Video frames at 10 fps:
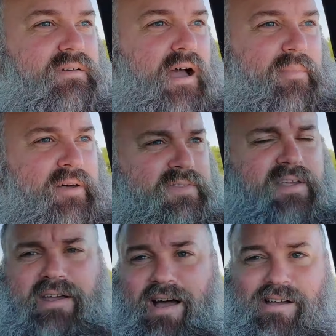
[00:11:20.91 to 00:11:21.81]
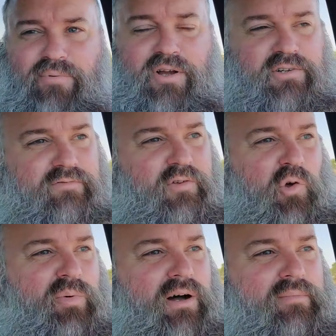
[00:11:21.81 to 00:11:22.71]
How about the high-pressure fuel
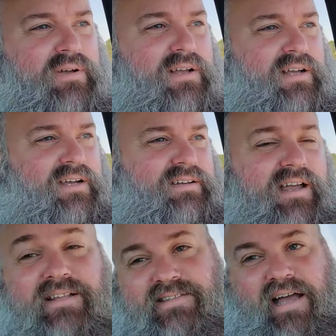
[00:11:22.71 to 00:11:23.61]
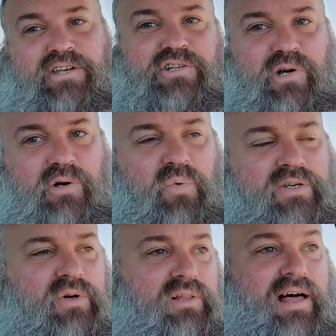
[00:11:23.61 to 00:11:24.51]
pump? Inside joke, we
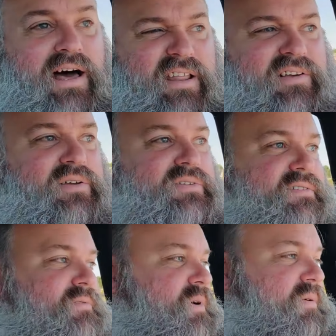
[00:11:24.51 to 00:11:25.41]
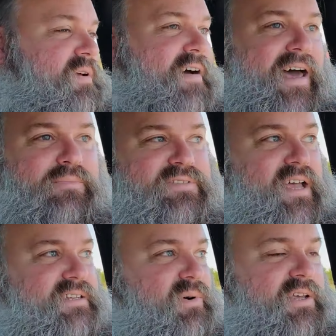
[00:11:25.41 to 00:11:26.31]
do a lot of those when we've had them
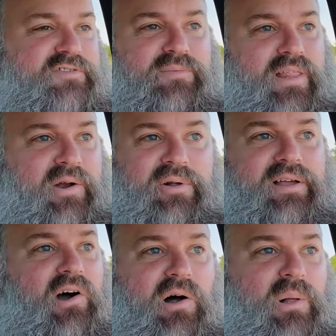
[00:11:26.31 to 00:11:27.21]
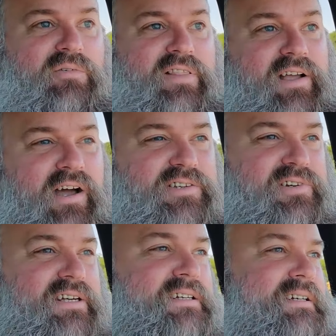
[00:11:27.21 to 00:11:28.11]
sent to us from literally all over the
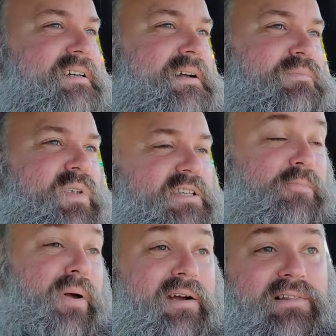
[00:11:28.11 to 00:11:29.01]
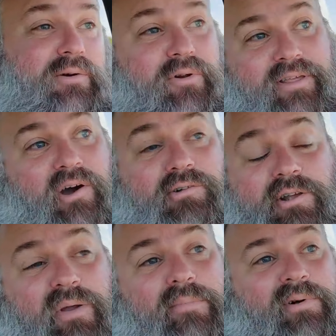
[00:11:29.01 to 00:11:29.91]
country. Because apparently we're the
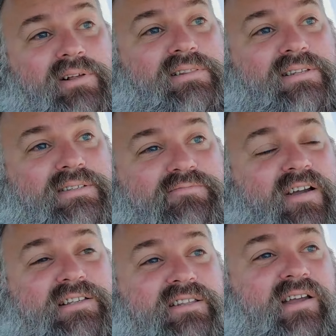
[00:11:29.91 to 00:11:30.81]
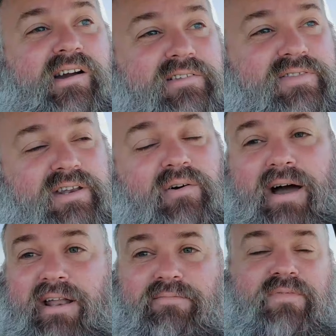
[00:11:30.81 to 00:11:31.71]
only people on this face of the earth that know
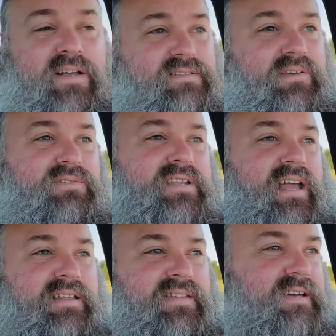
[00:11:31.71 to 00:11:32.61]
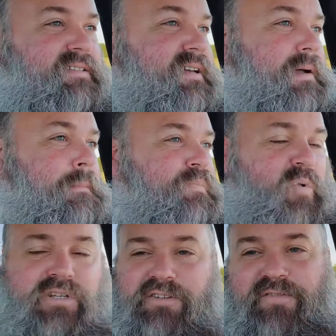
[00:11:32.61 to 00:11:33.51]
how to fix those dang things.
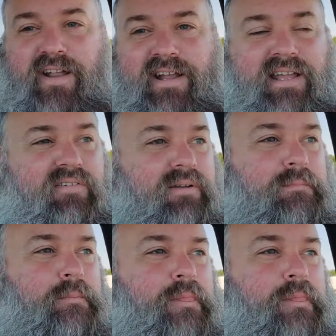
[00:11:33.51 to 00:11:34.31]
Which is funny, given